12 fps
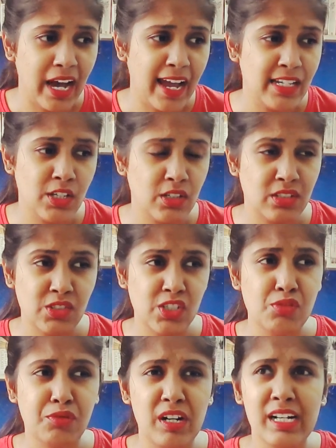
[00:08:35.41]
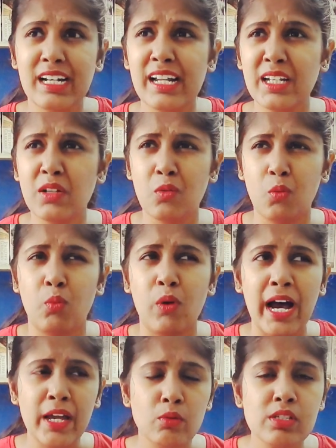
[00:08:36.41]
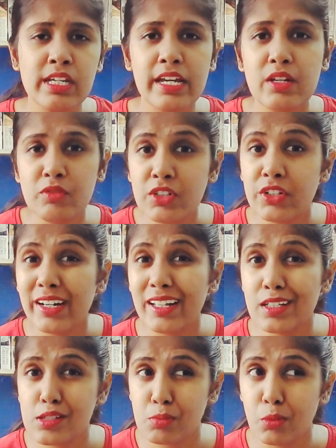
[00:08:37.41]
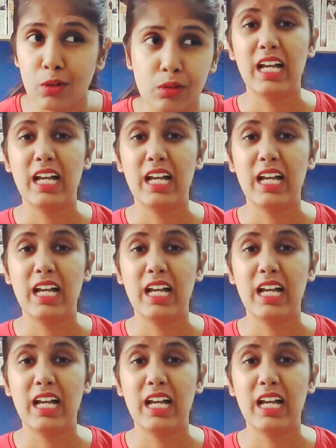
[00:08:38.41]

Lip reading: I just felt like, why was I even reading this book?